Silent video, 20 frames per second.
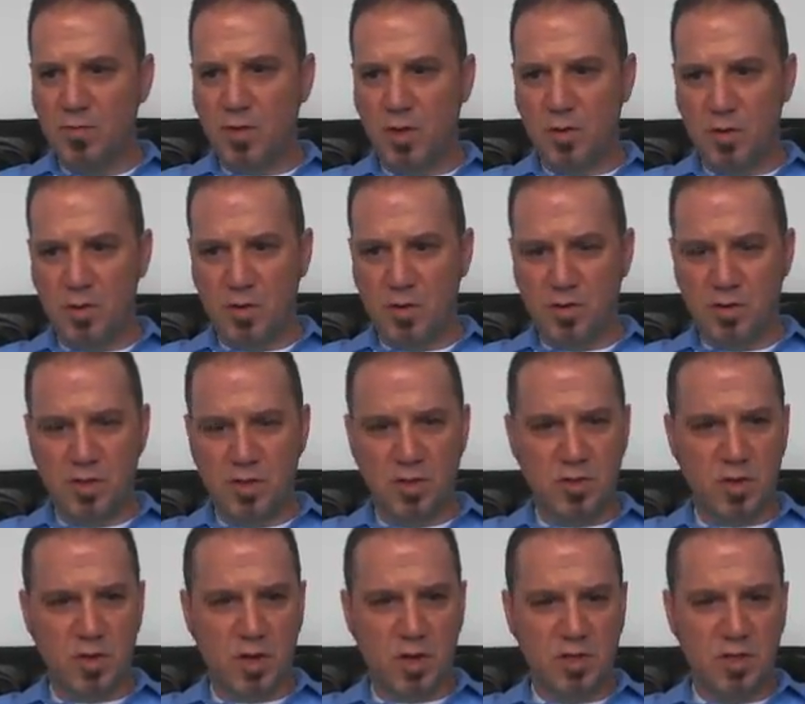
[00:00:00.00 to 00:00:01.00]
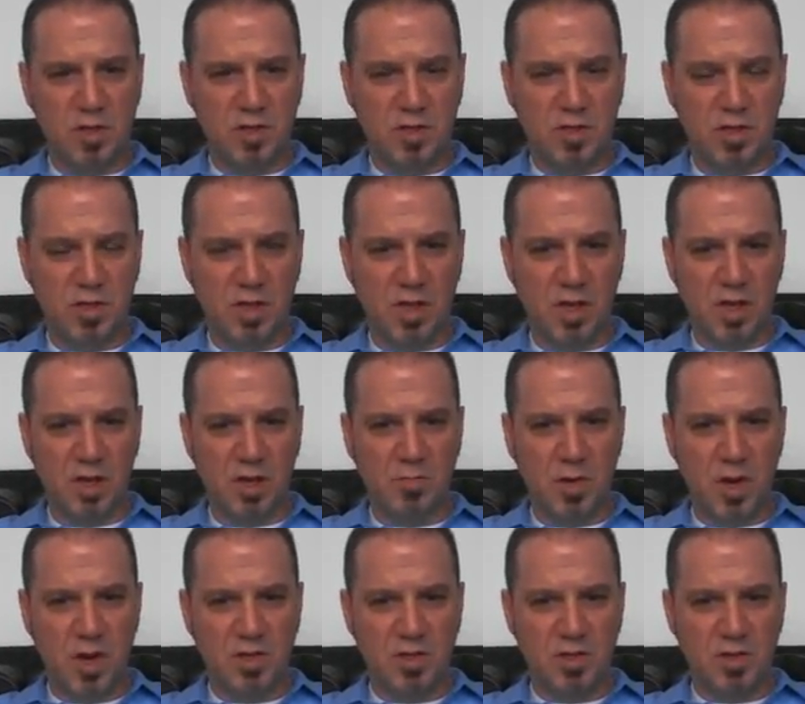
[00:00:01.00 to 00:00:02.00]
Follow those instructions and get
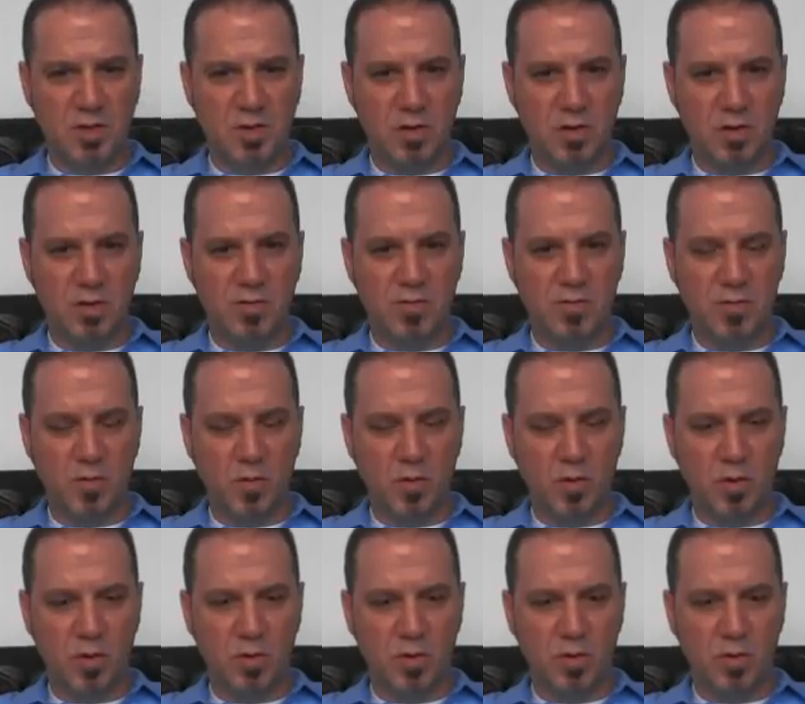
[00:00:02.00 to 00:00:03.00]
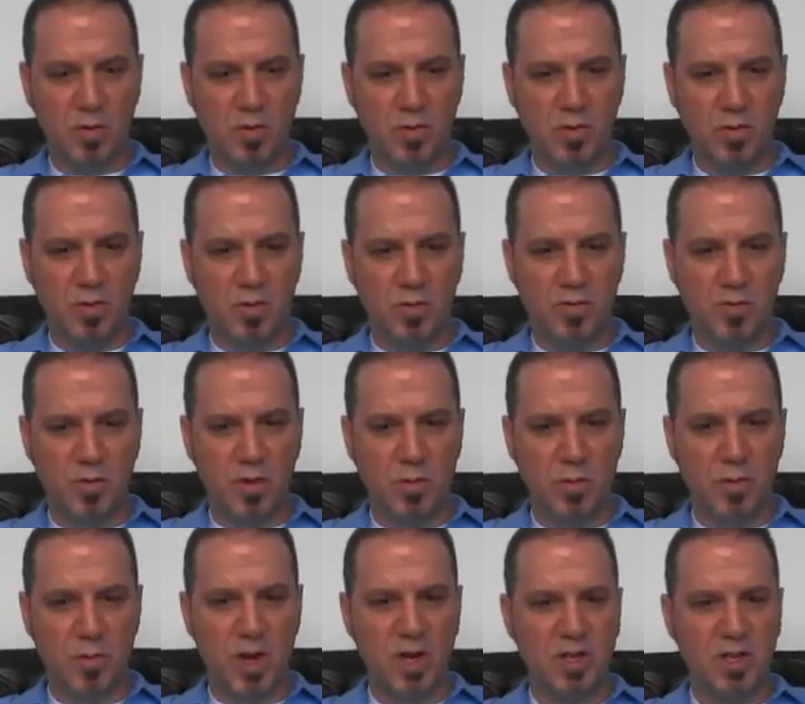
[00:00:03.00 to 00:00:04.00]
registered for
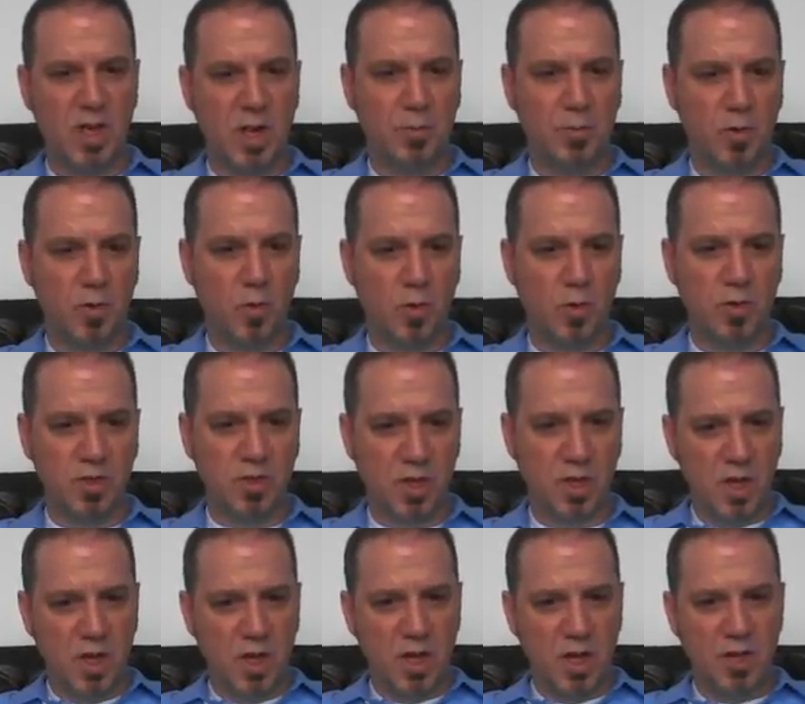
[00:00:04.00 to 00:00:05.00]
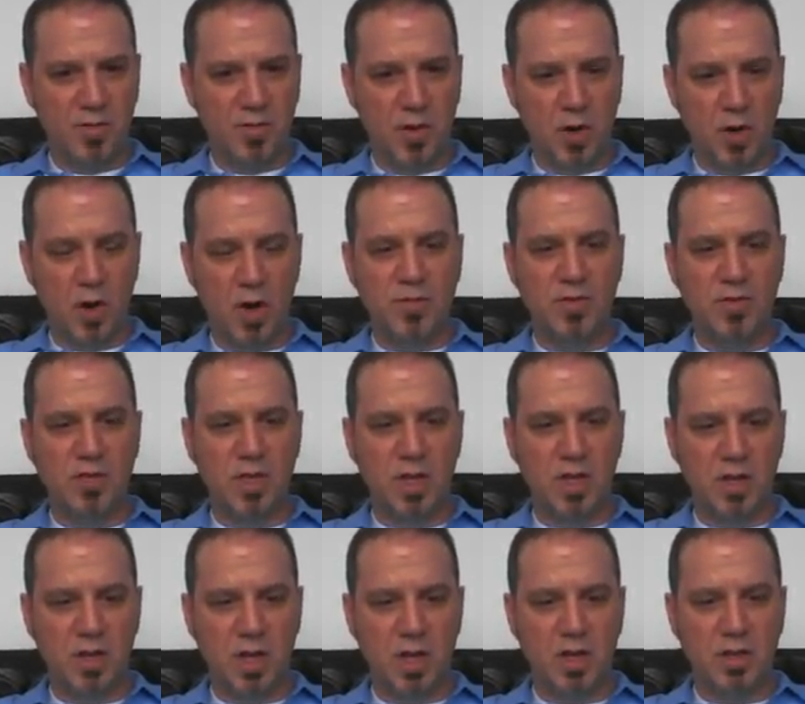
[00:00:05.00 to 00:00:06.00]
the MindTap course. If you don't have a
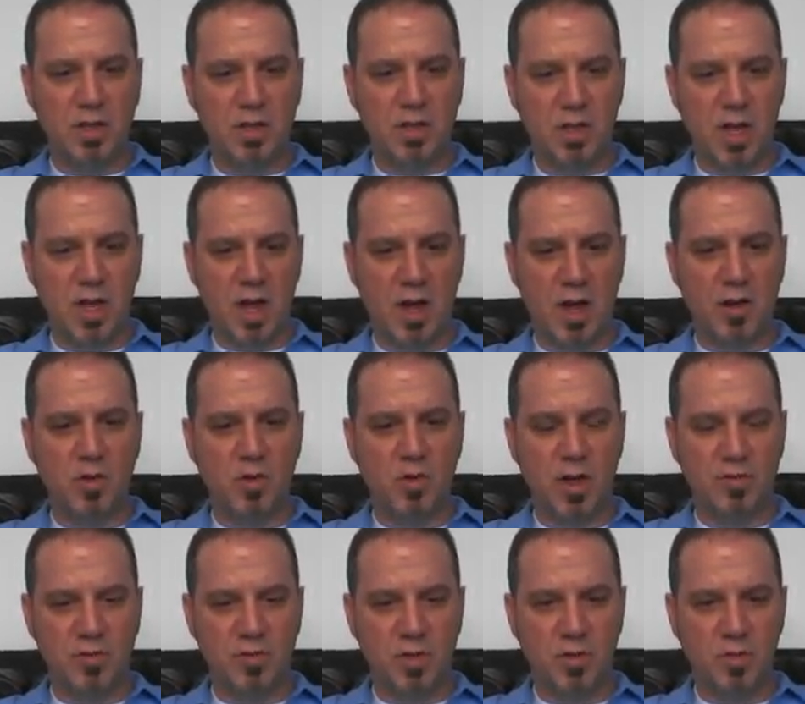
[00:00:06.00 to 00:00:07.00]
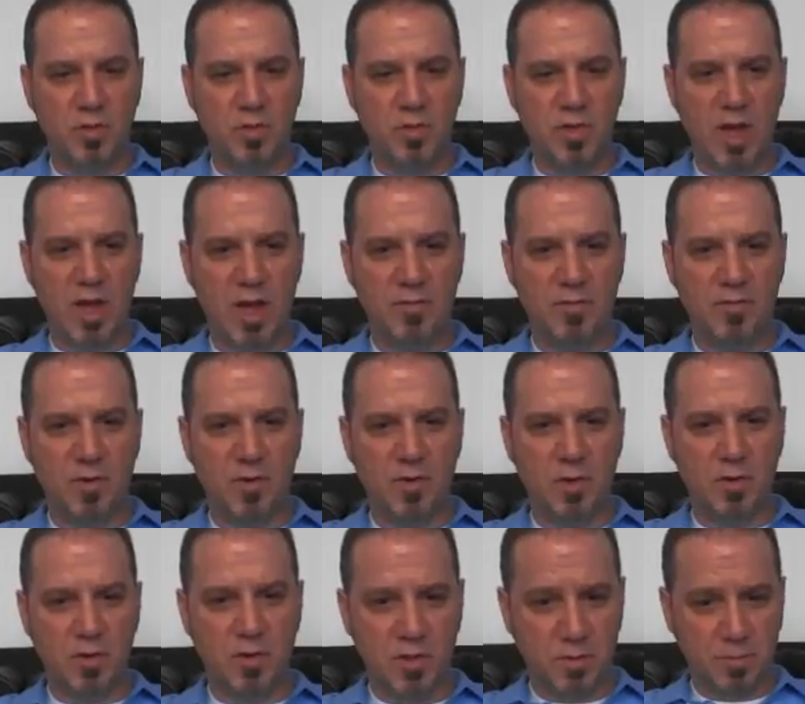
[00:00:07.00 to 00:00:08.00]
Cengage account, you'll have to do that
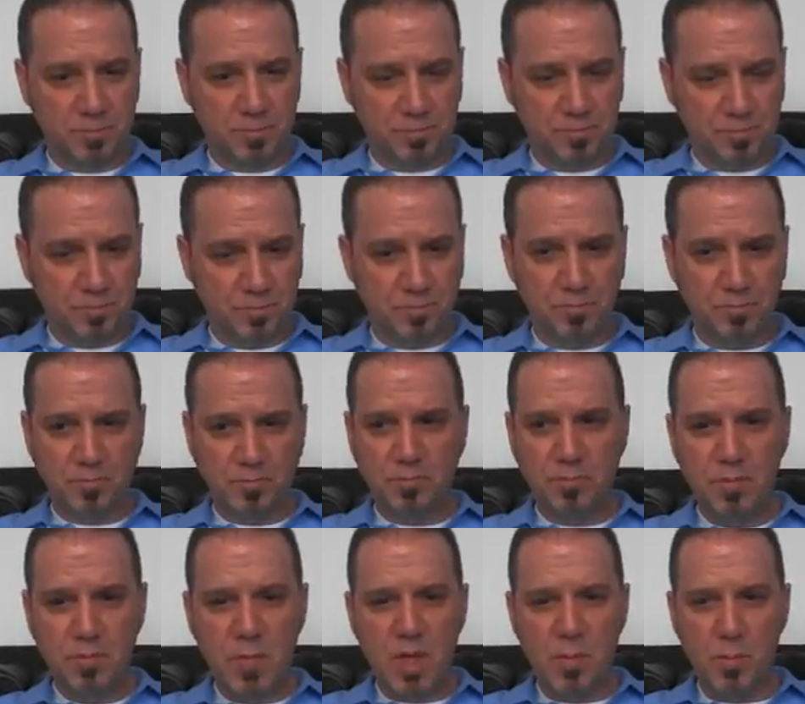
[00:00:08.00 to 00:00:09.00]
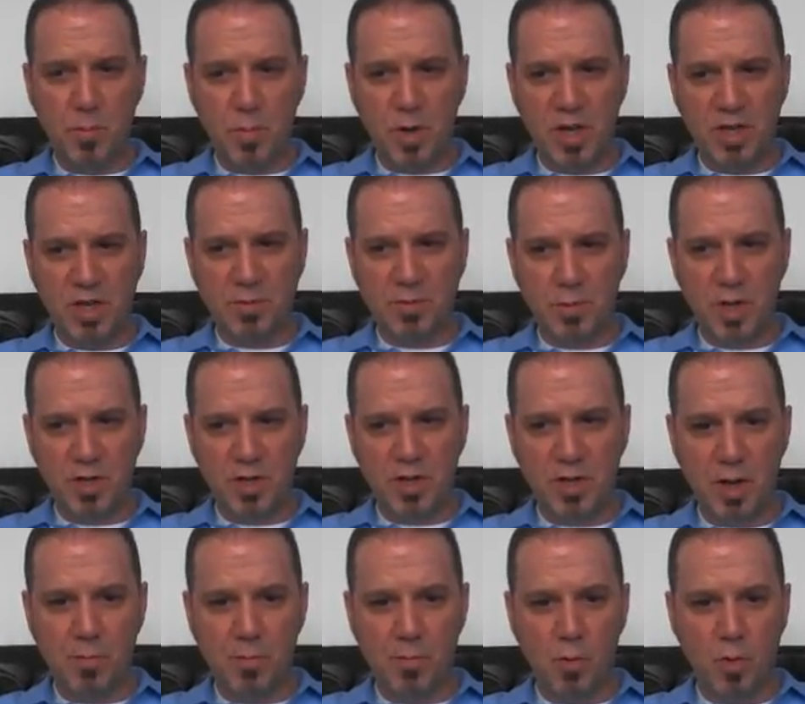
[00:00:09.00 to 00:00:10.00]
first, but I explained
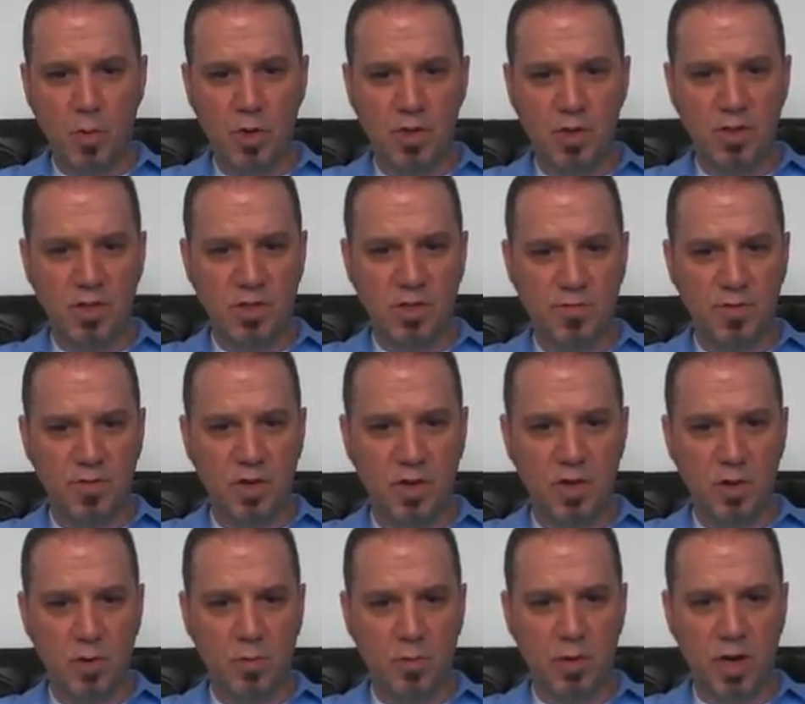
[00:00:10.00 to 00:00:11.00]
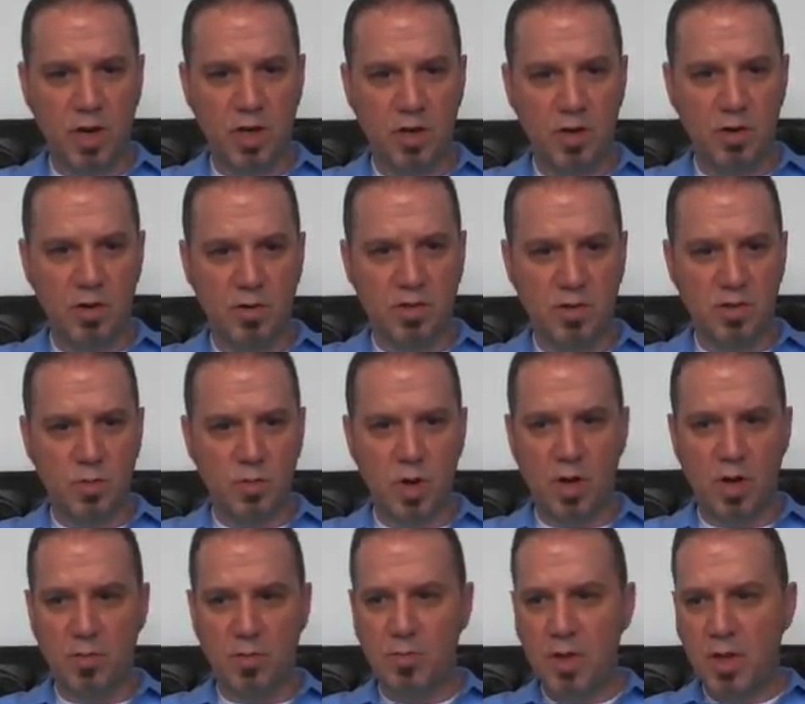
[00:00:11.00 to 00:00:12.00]
that more in this video right here as
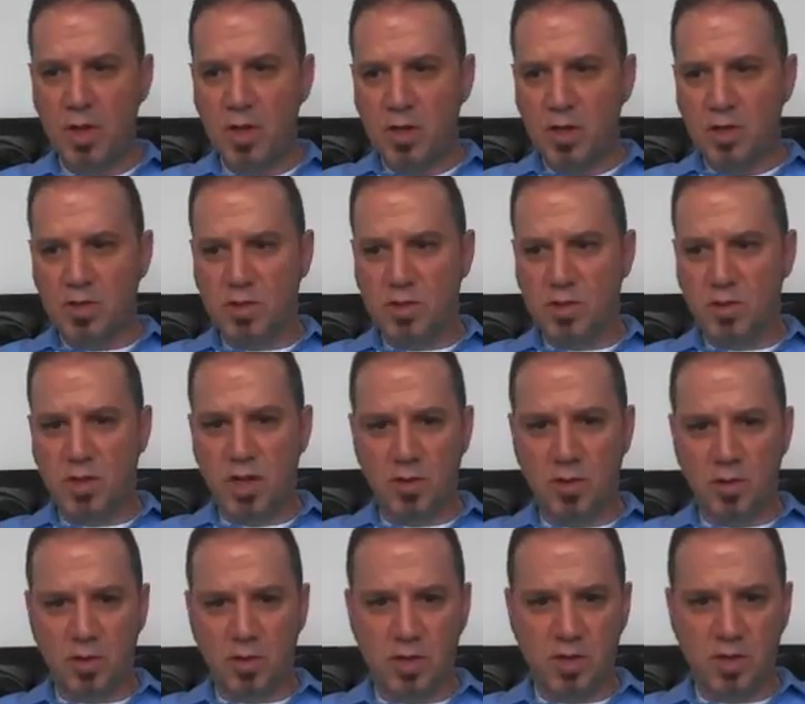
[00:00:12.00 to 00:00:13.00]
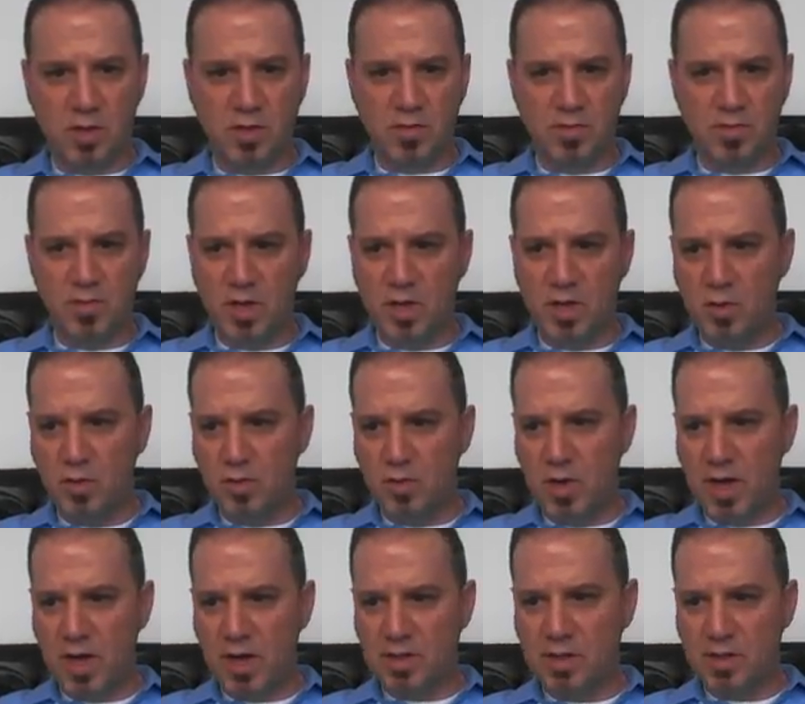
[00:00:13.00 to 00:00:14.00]
well. So take a look at this video
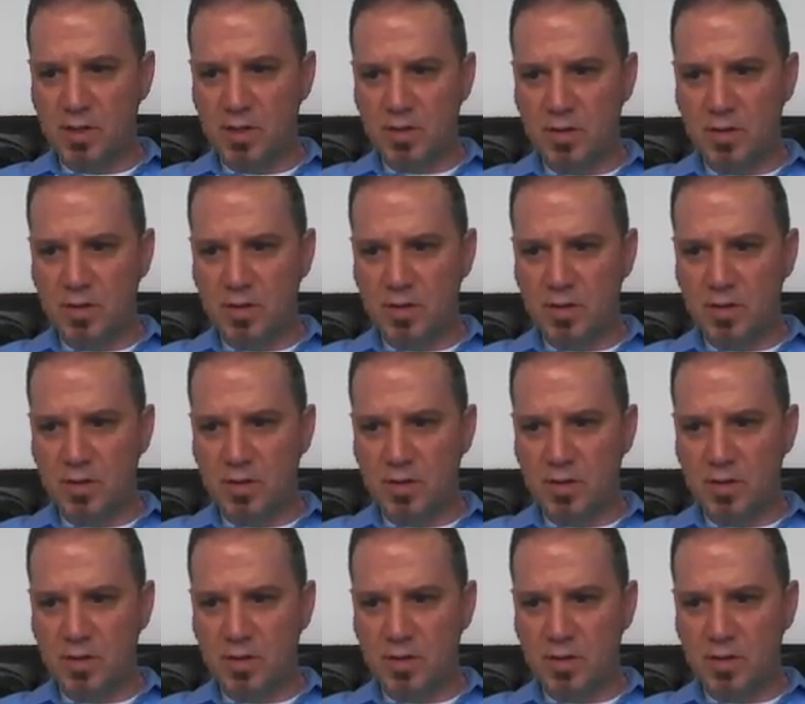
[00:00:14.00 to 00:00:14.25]
next.